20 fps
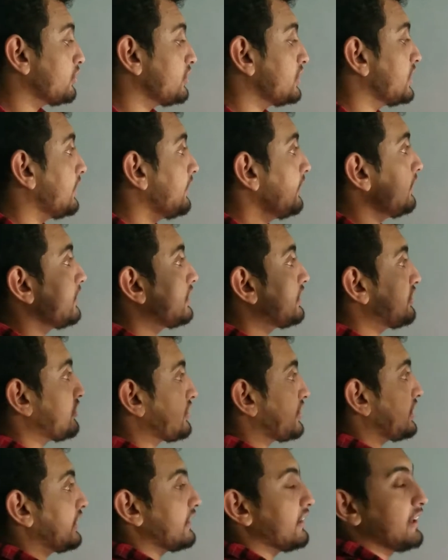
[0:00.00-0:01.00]
the
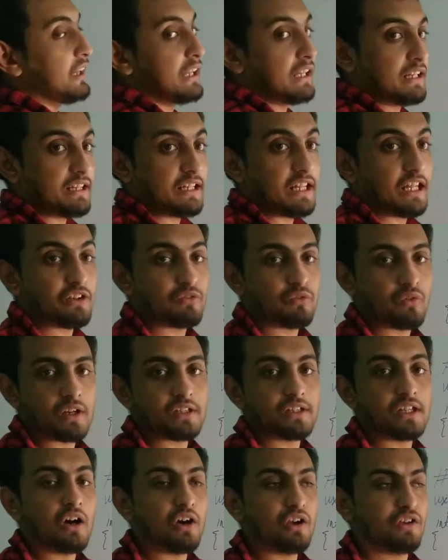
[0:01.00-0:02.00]
screen? Let's for
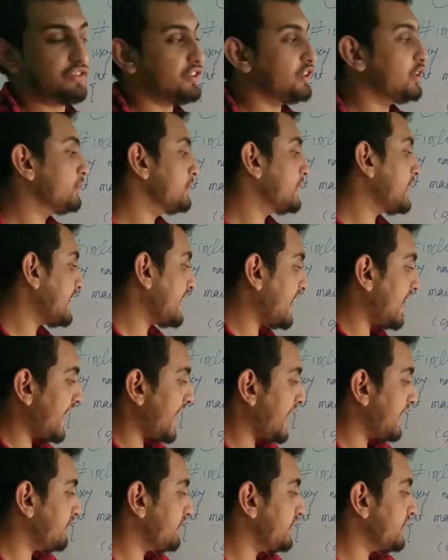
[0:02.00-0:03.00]
now assume that I
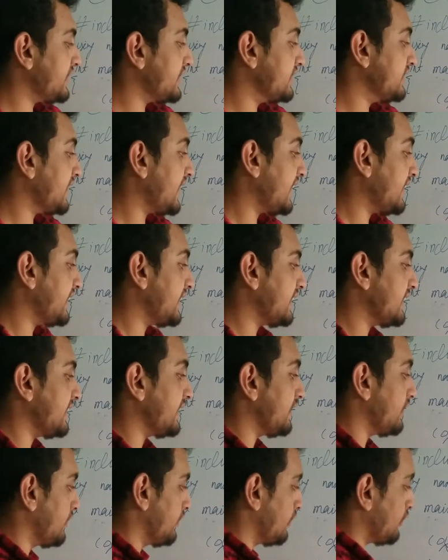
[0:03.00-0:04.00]
have written and L
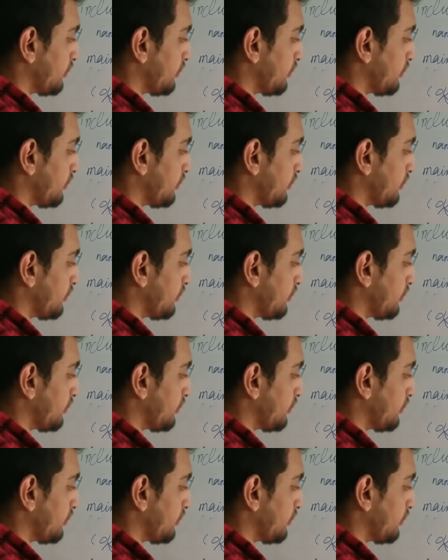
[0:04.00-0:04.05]
here.